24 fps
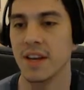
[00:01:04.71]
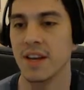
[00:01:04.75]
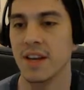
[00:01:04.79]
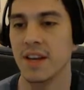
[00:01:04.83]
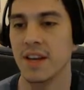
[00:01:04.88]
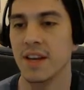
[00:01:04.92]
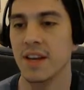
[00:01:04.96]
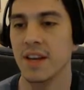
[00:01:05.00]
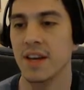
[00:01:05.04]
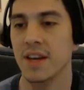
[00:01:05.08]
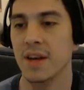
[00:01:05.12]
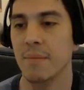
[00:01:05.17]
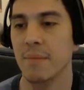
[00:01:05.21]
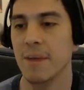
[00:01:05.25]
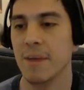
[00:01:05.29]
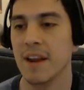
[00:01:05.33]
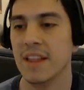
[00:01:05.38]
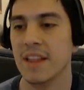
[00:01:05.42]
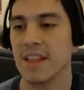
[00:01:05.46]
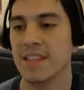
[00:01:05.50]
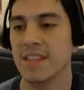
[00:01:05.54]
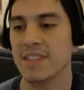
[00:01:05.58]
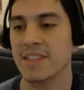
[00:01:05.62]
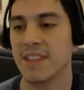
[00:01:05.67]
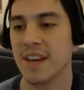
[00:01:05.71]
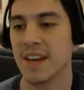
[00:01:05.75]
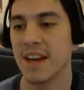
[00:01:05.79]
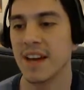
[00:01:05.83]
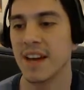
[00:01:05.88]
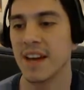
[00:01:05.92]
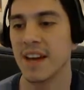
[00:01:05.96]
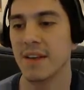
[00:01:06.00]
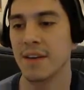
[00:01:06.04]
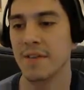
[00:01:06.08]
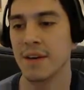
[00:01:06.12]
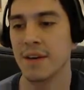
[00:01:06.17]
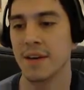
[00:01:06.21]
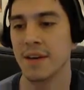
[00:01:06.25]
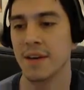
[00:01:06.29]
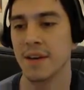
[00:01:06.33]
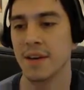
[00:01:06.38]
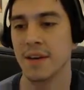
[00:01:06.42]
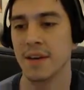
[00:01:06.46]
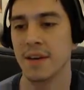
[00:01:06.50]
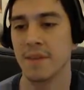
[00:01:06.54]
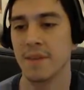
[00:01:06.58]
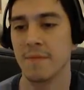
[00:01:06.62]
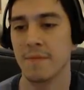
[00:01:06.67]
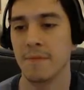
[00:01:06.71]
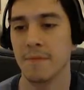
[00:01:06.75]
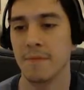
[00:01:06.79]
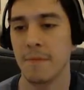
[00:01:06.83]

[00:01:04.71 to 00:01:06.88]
Uh, but at least I have uh,